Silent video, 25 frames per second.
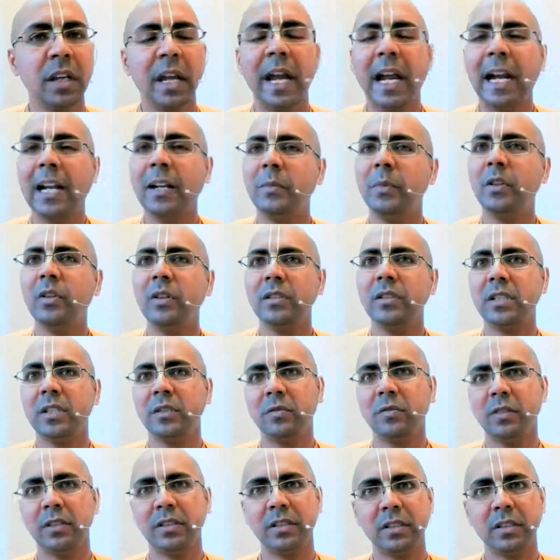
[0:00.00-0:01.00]
And because it
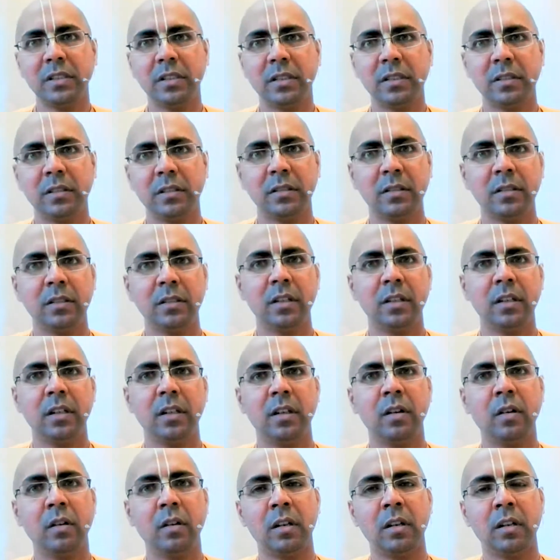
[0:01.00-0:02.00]
was a
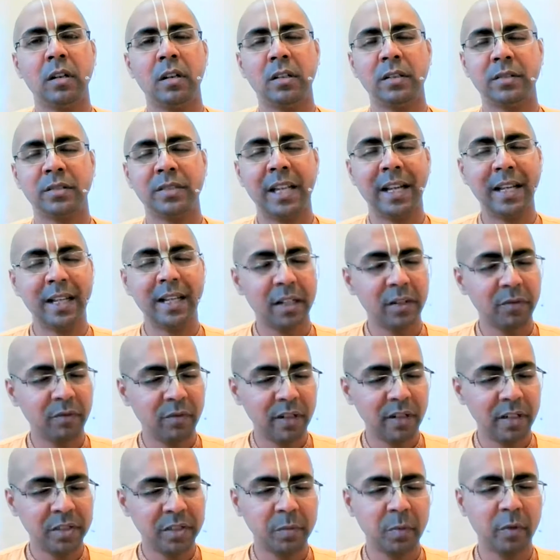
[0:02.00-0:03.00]

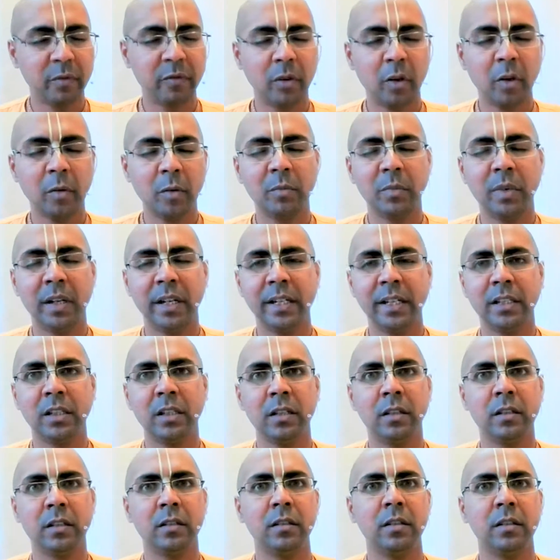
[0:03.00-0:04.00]
sacrifice performed by
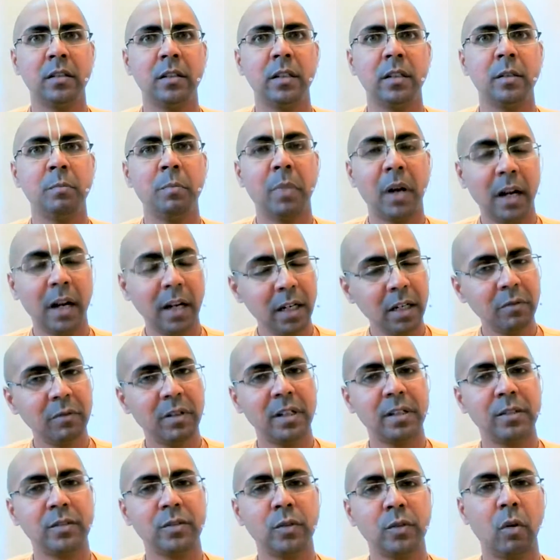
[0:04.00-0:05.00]
the
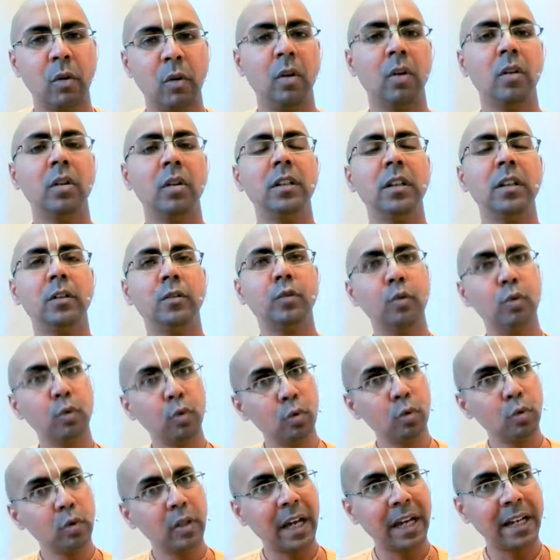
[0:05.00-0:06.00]
Pandavas, so all the
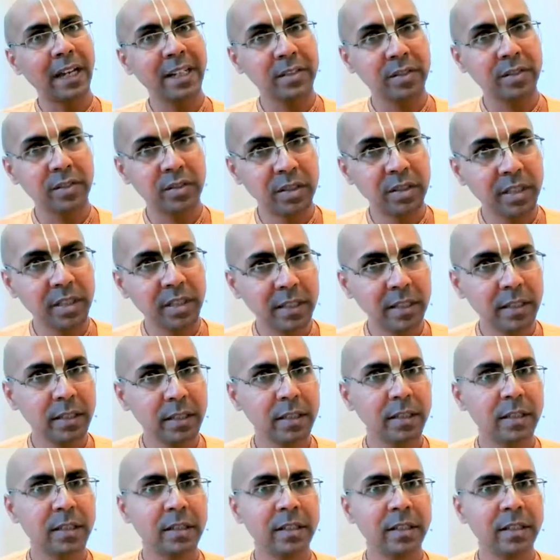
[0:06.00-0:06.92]
Kuru dynasty